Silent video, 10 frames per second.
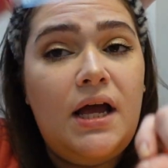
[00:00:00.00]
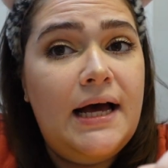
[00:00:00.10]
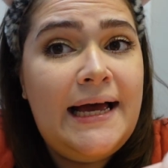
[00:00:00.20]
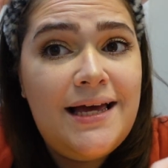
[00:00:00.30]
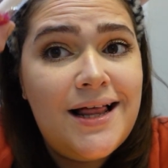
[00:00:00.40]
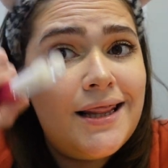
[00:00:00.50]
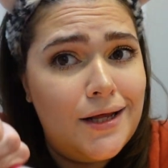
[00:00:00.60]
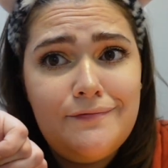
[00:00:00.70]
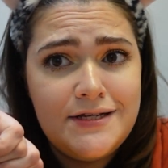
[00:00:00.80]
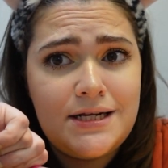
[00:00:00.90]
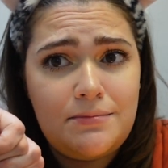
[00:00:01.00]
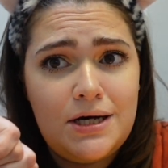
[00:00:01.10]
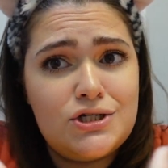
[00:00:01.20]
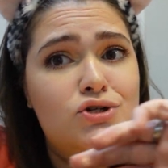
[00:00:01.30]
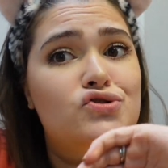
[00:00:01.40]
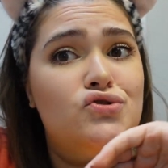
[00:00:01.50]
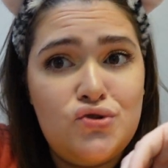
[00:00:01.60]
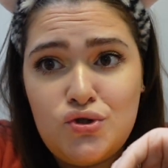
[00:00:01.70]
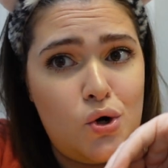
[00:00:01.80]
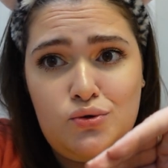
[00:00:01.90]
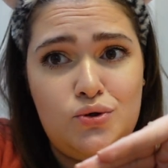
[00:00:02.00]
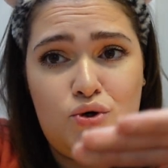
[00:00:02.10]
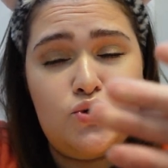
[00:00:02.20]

I love this lip gloss so